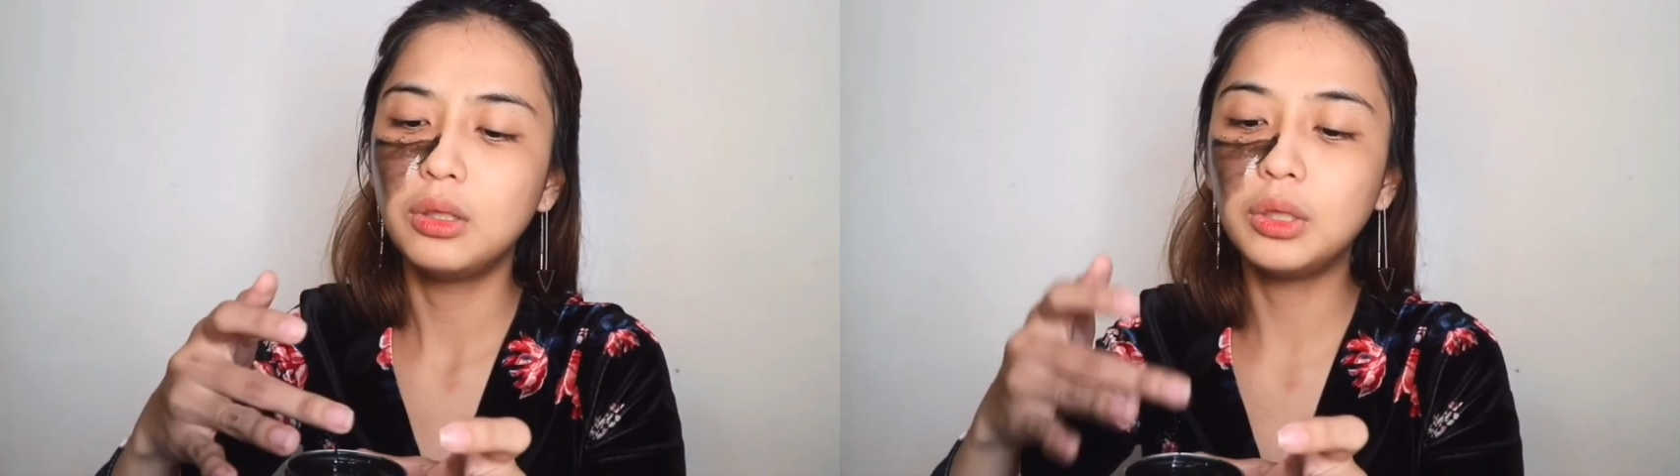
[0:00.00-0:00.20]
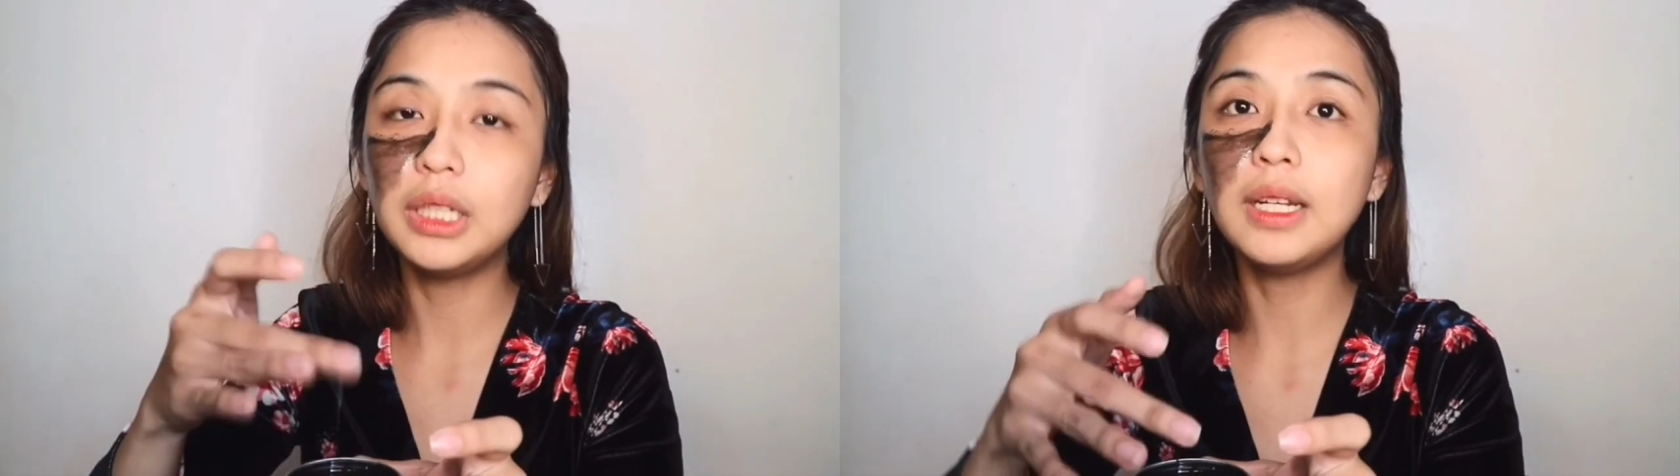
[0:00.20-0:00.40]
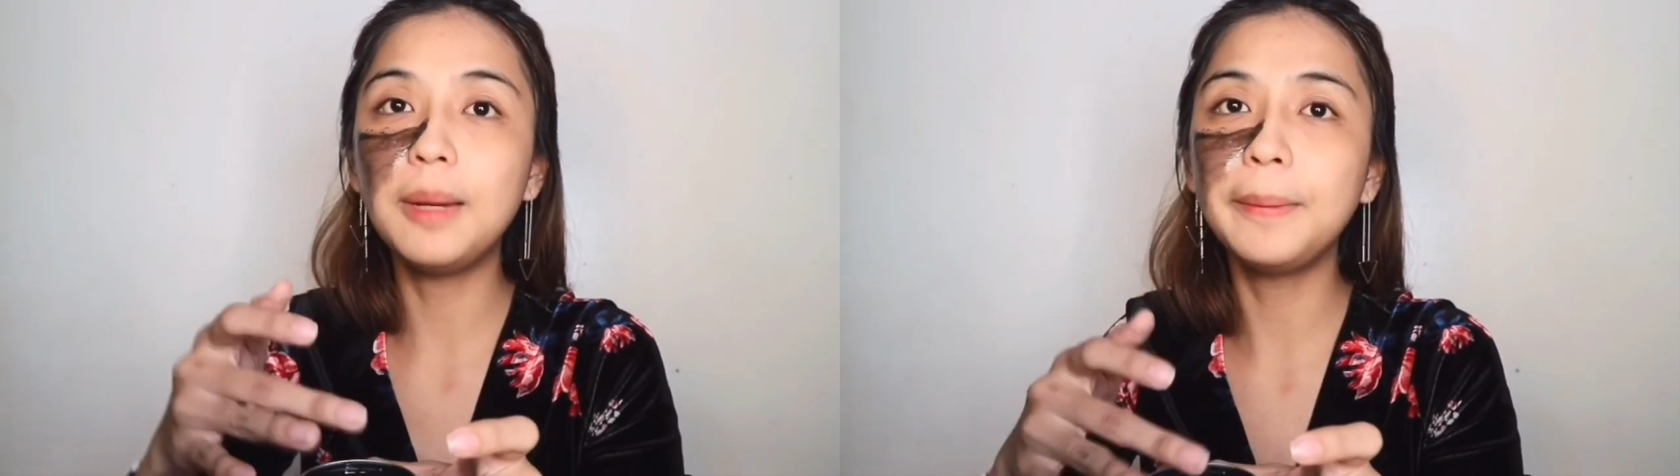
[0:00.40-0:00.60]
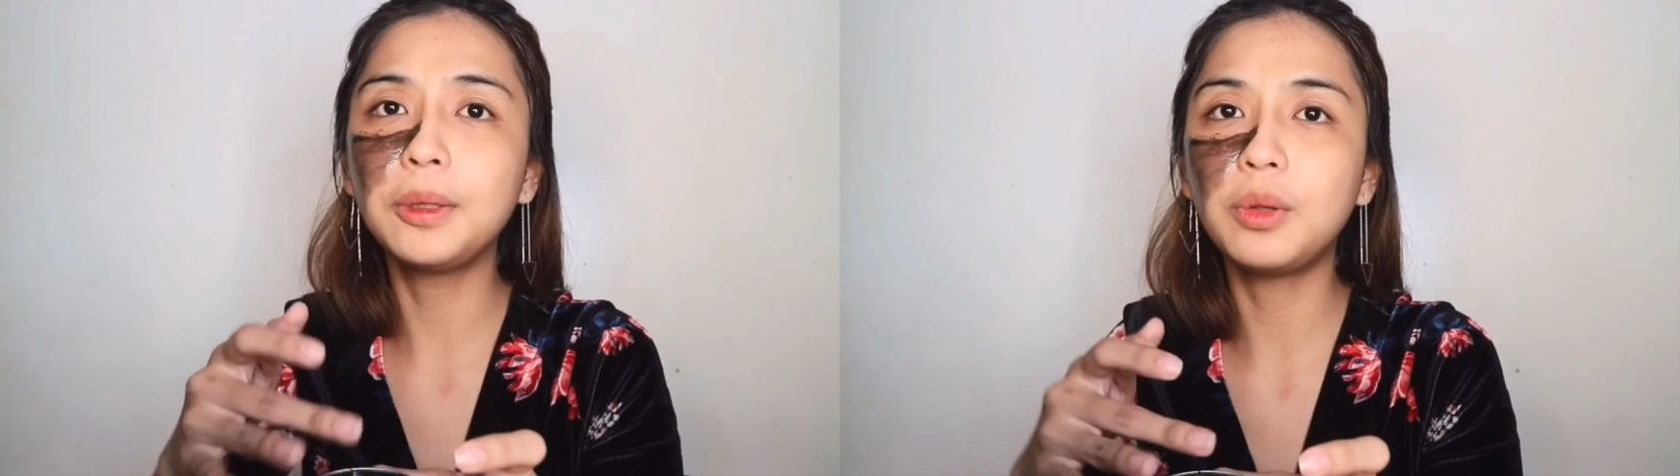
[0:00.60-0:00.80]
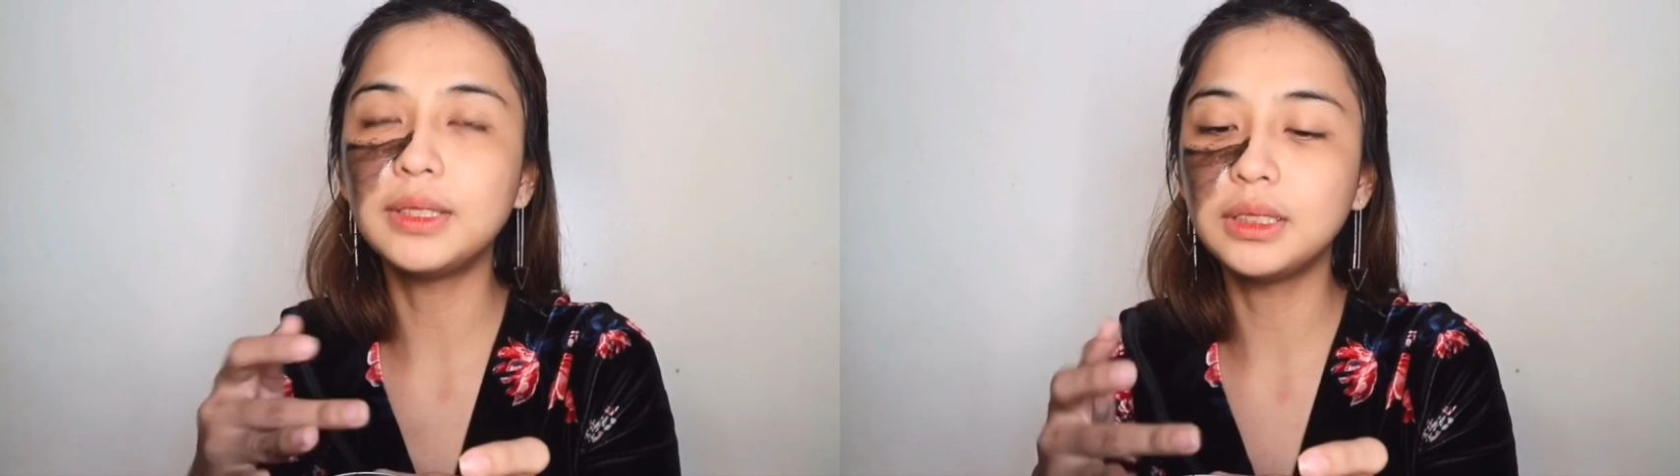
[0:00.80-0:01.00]

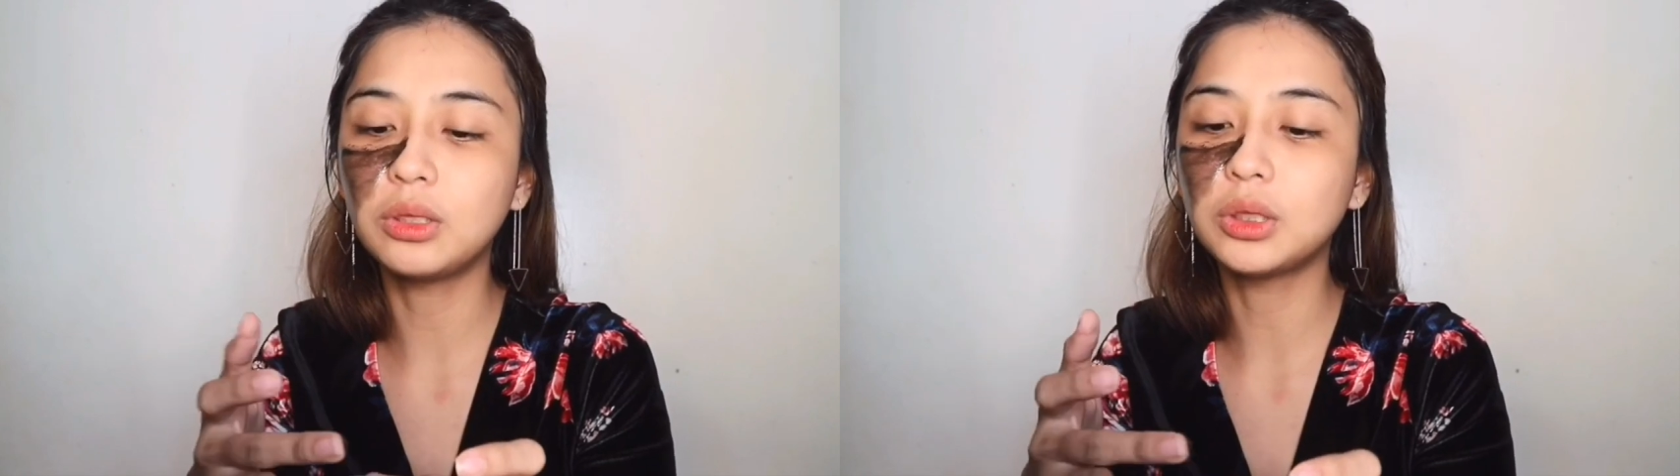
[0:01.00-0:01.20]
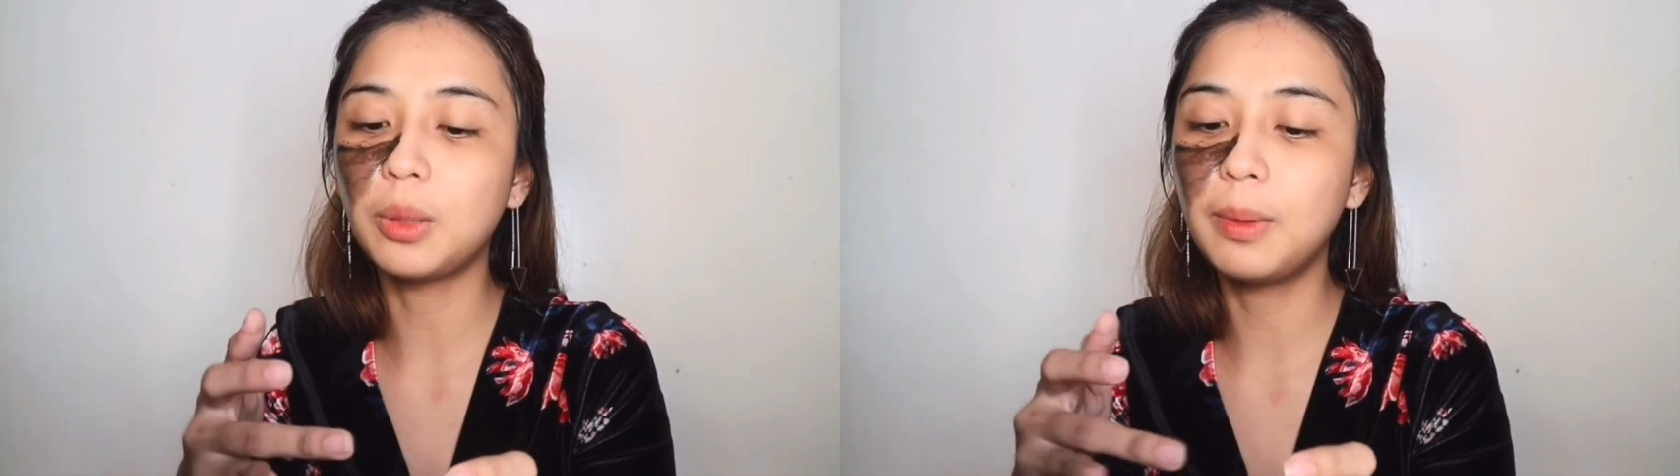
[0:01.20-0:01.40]
naginamit ko kasi ito.